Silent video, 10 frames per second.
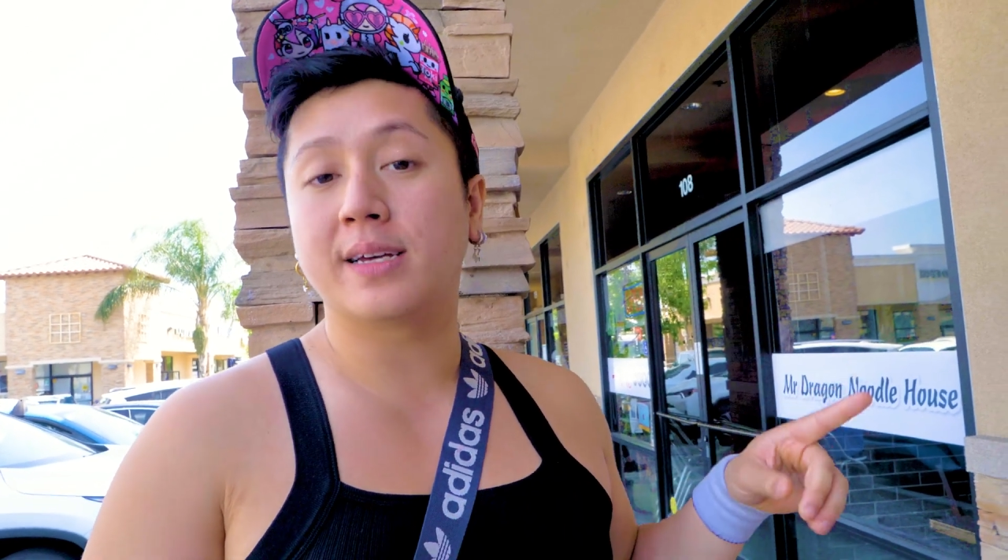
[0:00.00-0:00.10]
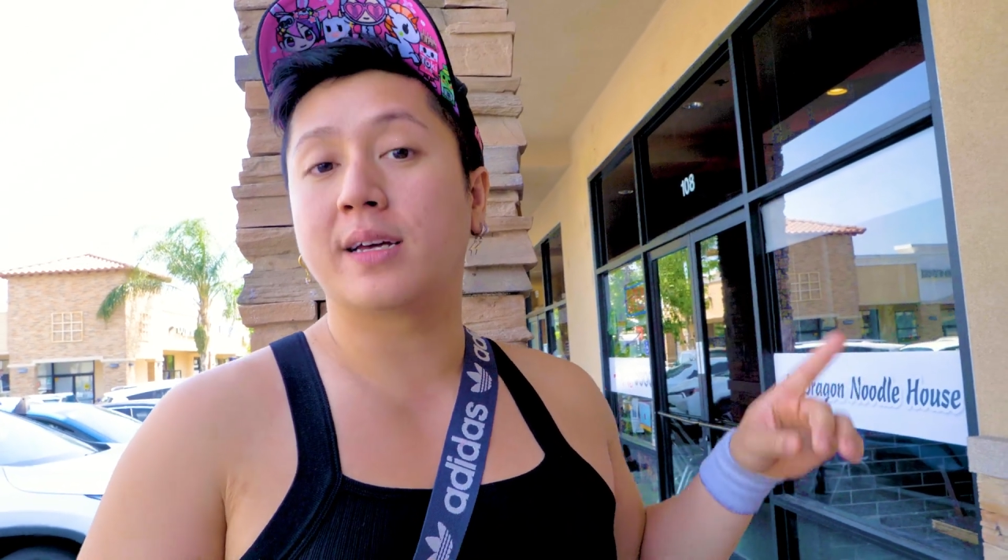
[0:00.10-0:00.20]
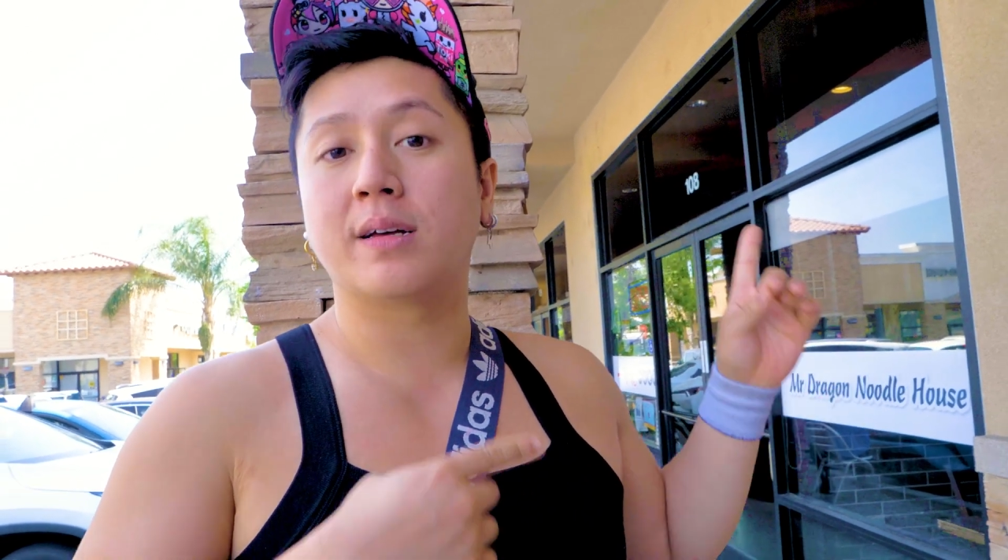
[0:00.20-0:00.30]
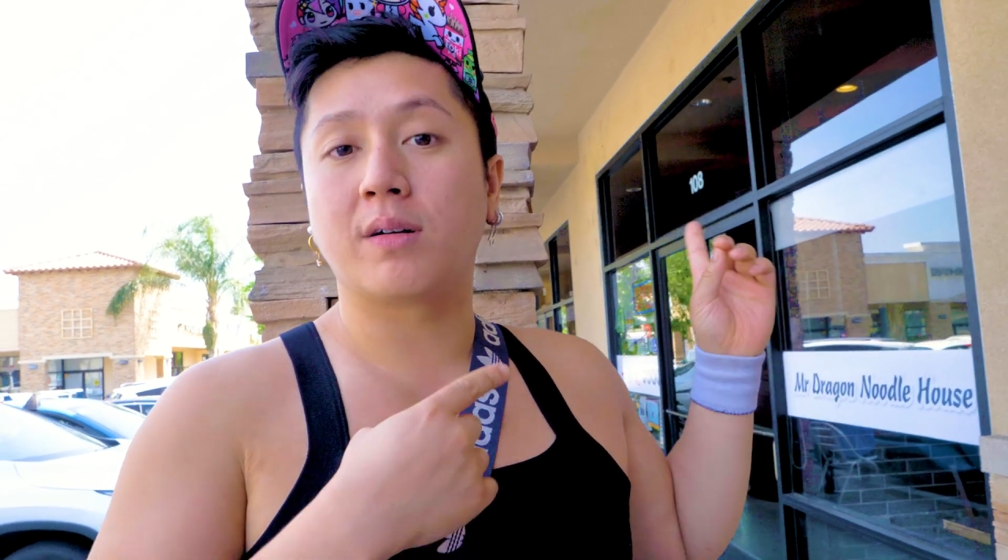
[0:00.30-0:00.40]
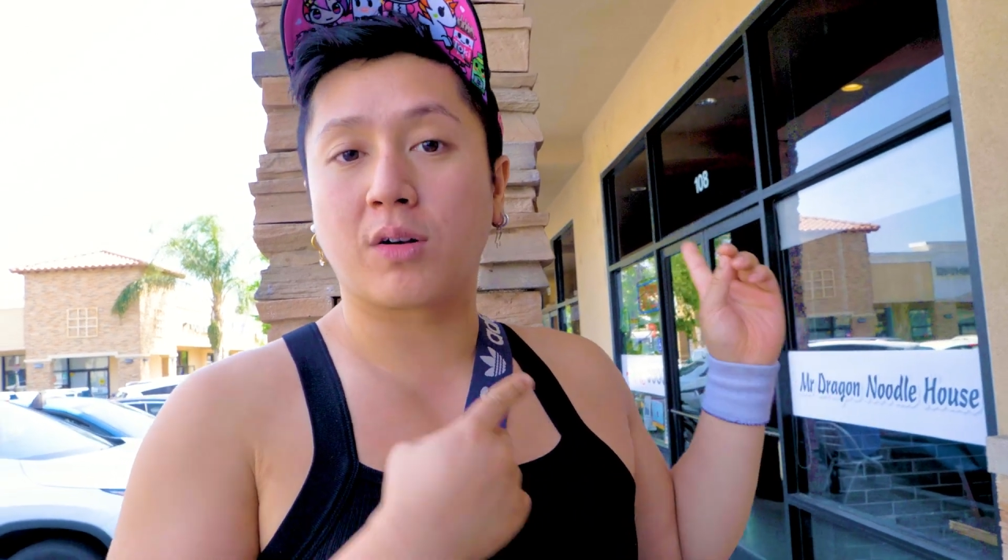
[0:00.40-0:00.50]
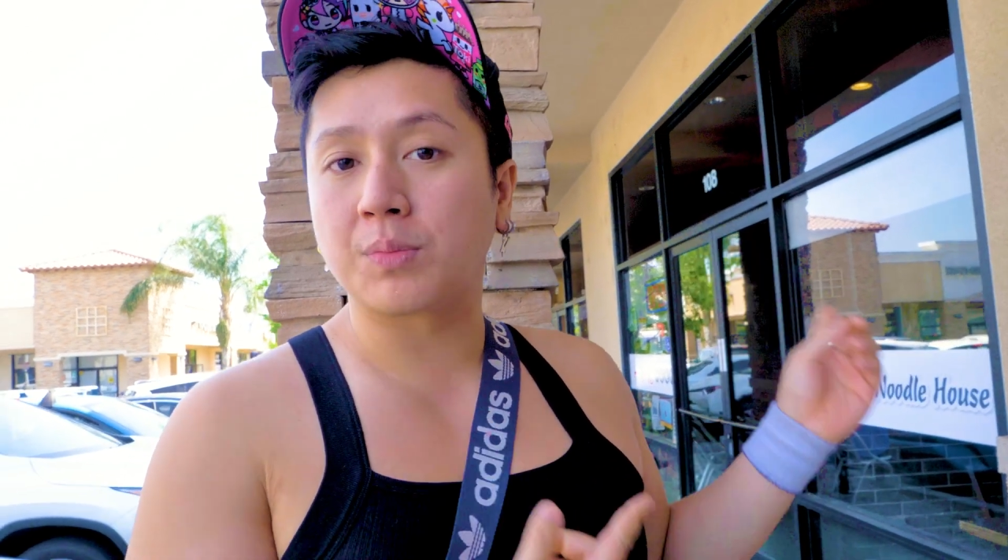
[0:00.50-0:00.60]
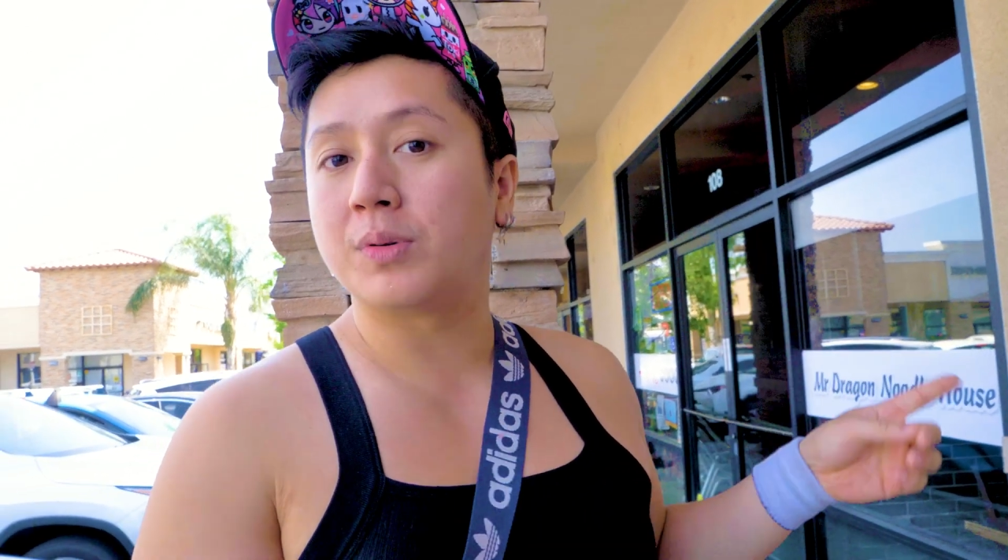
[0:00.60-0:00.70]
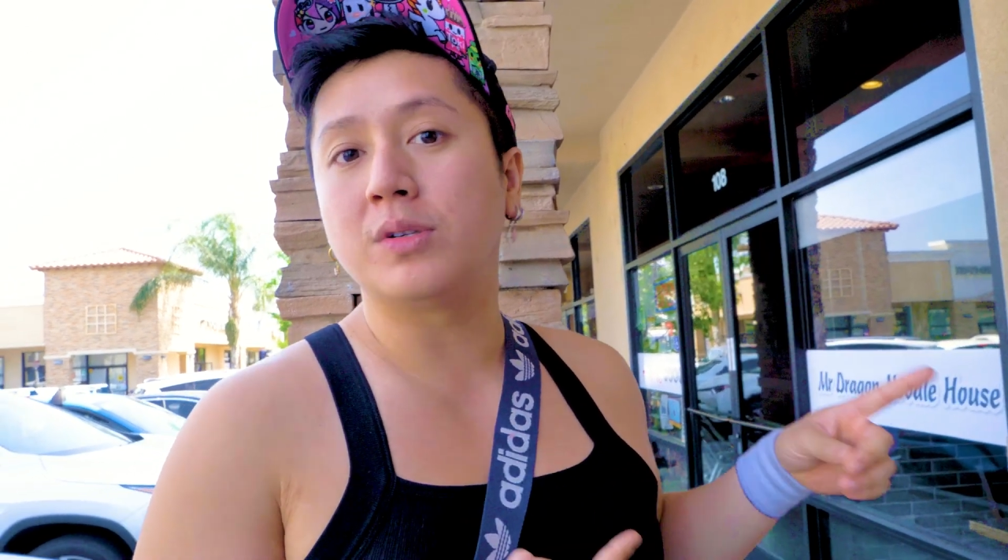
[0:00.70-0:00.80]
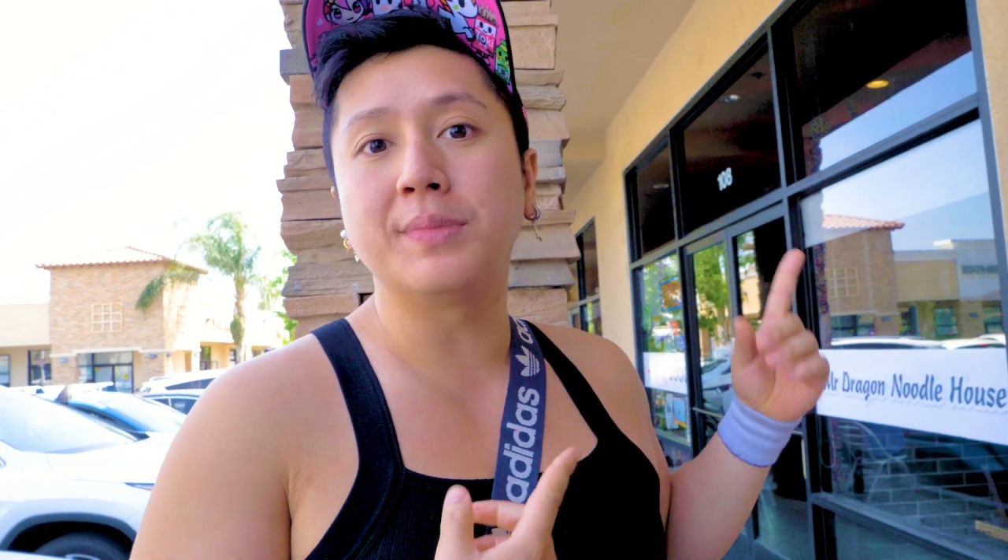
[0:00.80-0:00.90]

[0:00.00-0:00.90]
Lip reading: herbal